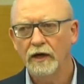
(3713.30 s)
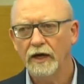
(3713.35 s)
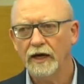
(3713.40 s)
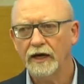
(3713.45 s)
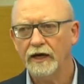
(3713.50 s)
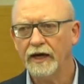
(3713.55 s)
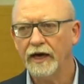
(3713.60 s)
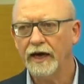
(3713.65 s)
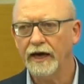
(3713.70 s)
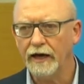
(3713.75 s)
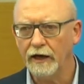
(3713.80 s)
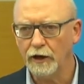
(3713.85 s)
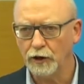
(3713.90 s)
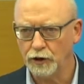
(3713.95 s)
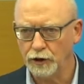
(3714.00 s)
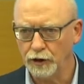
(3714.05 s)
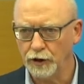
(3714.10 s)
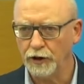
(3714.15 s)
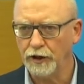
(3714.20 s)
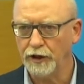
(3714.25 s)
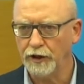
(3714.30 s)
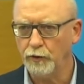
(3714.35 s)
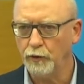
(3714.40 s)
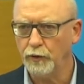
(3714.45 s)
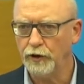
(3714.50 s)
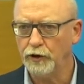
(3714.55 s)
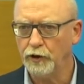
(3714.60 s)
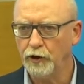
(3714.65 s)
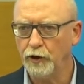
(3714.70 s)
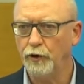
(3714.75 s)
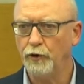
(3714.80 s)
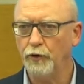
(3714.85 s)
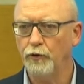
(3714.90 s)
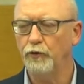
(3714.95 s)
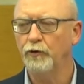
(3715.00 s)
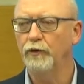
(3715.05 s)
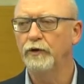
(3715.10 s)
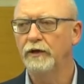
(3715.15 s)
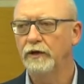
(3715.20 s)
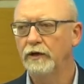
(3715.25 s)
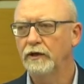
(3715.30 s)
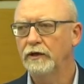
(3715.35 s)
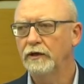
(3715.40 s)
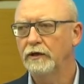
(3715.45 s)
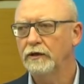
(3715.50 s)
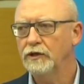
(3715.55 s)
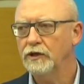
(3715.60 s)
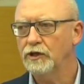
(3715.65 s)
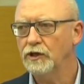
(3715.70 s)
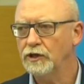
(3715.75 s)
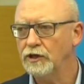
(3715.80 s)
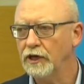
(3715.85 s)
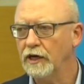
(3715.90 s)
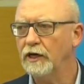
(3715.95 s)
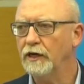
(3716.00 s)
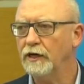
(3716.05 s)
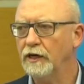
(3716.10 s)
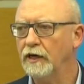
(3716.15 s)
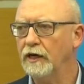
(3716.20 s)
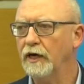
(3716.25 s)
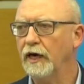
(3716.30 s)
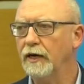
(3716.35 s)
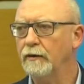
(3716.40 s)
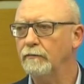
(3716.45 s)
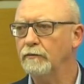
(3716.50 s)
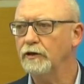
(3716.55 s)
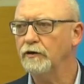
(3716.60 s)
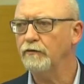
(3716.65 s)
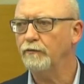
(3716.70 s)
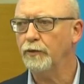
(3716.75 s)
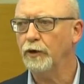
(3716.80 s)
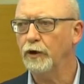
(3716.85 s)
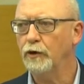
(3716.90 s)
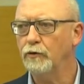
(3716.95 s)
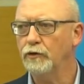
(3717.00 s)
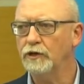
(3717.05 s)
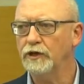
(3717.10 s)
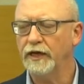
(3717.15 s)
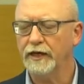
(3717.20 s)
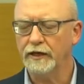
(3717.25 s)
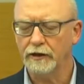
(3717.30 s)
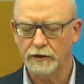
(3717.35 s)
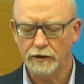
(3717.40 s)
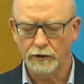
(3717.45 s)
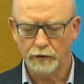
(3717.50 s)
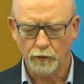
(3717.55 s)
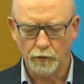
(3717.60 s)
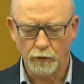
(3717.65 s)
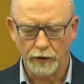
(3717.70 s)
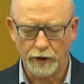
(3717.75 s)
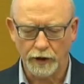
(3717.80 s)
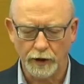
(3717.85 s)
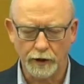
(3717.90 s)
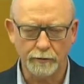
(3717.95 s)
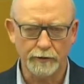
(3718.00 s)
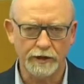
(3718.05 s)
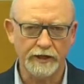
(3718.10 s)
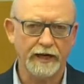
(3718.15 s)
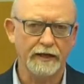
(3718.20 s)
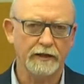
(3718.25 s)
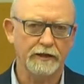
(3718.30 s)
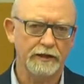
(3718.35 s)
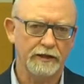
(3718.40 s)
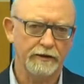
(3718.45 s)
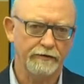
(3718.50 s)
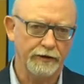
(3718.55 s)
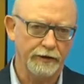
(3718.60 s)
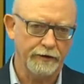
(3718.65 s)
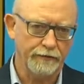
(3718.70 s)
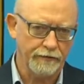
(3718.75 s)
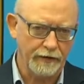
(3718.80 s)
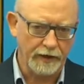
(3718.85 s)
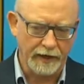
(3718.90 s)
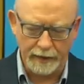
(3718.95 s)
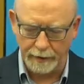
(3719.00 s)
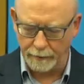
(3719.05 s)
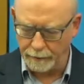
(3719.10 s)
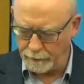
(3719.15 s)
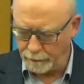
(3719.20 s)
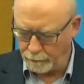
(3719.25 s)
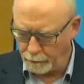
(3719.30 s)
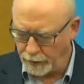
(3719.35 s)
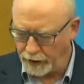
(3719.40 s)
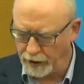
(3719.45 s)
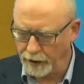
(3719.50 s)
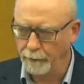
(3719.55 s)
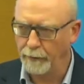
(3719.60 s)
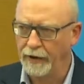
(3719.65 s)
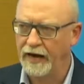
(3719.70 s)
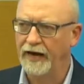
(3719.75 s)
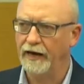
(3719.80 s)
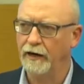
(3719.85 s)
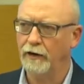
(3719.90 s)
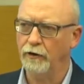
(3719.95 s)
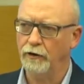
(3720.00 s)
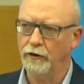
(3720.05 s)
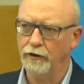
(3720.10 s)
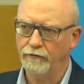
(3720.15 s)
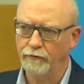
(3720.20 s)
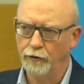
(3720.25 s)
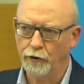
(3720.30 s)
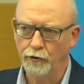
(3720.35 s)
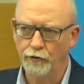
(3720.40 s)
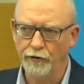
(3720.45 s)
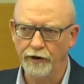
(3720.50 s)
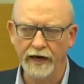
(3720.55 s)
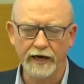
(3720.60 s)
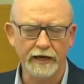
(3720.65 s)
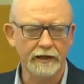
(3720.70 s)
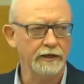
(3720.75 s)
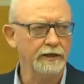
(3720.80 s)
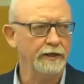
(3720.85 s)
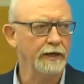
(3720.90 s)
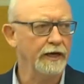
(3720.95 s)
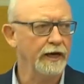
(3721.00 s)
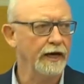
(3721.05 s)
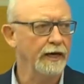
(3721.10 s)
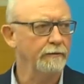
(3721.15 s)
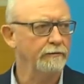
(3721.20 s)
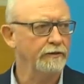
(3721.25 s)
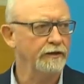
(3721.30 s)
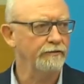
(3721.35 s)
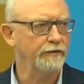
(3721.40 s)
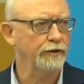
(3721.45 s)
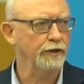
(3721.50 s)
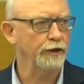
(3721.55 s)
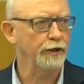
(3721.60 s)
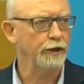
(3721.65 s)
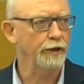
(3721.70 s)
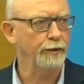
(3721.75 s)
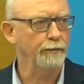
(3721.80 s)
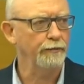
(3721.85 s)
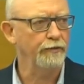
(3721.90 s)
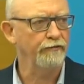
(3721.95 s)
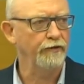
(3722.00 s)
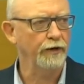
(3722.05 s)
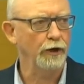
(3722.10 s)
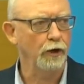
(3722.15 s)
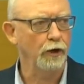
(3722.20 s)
occasionally we do start a captive project with the objective of that big bang of creating the captive as a hub for